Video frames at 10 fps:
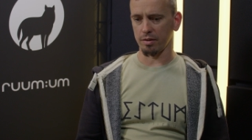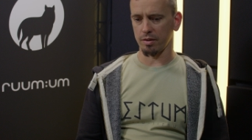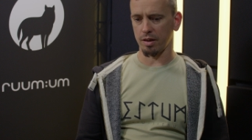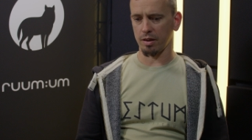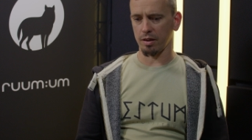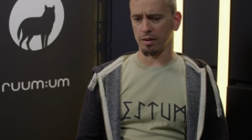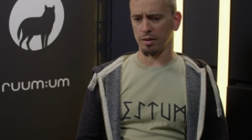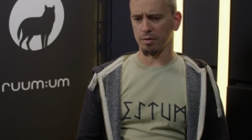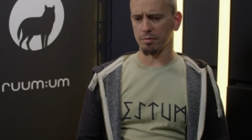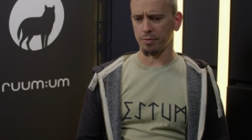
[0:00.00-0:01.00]
and
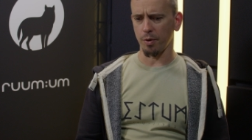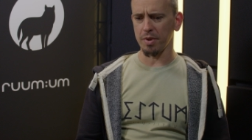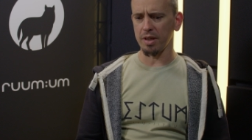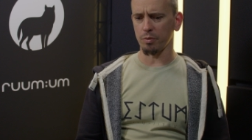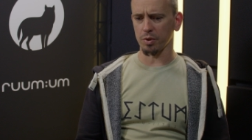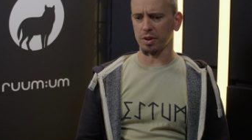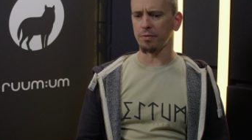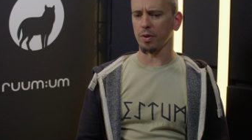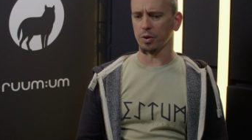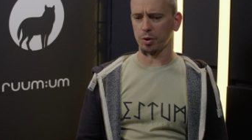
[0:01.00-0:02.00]
uh, for me it was
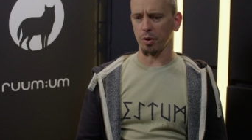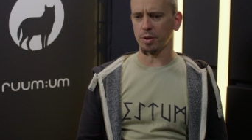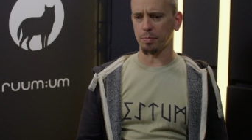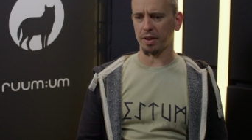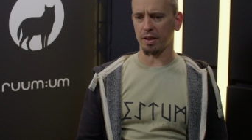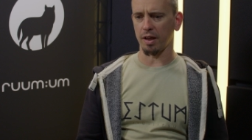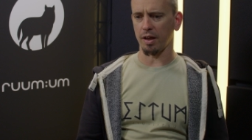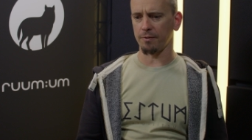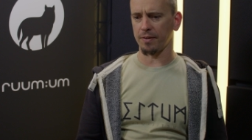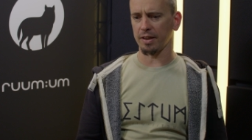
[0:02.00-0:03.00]
difficult choice but
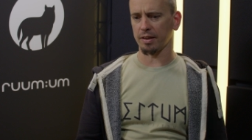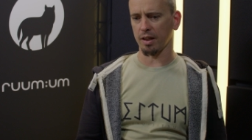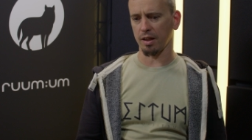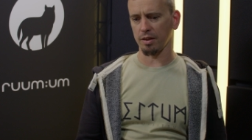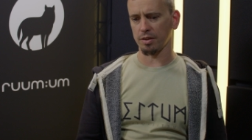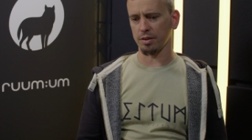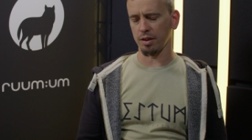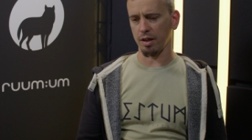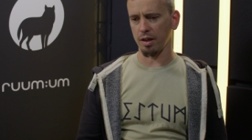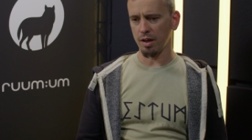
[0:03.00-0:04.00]
i, I felt that it's
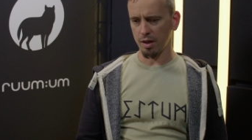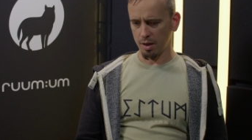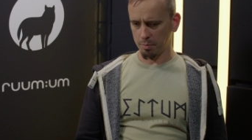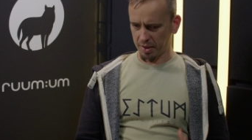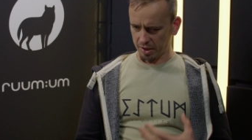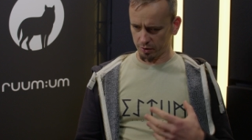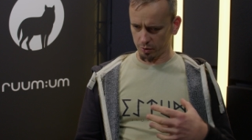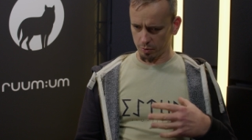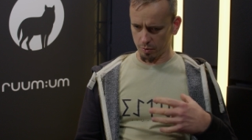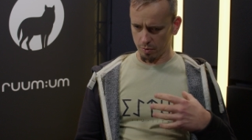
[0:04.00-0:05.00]
uh, better
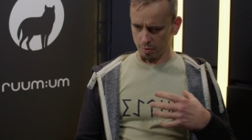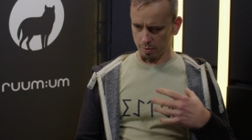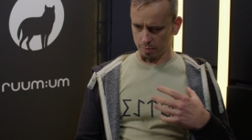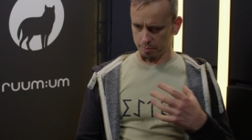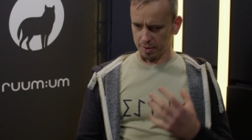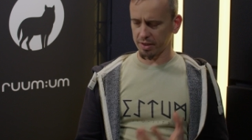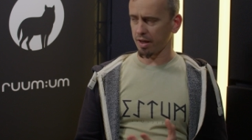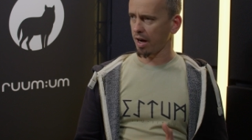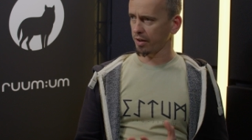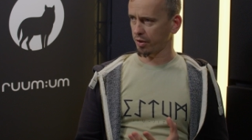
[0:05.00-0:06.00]
to pick the
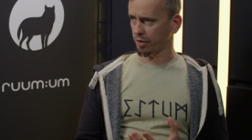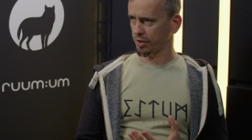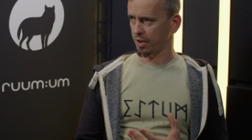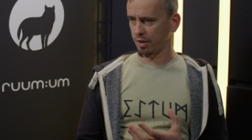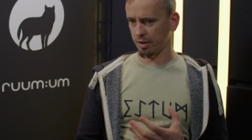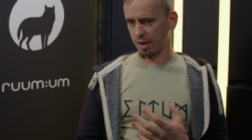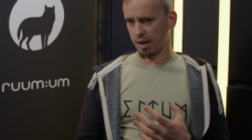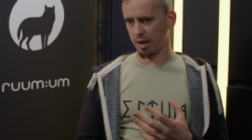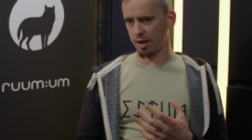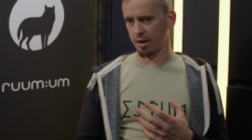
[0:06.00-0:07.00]
actors and
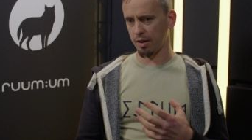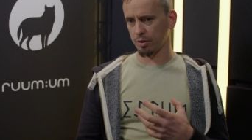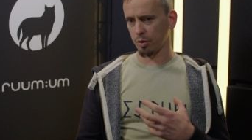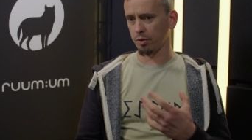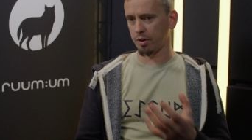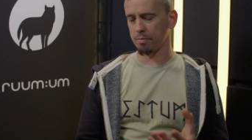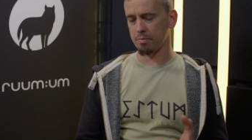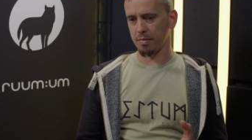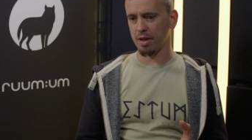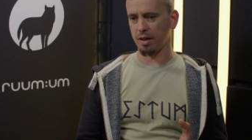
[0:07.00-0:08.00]
uh, taught
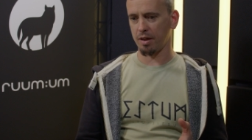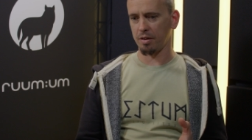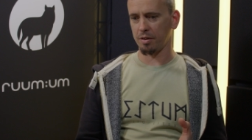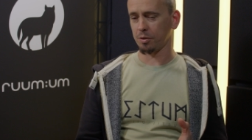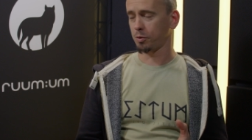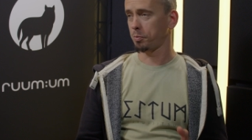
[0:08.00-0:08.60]
them uh, to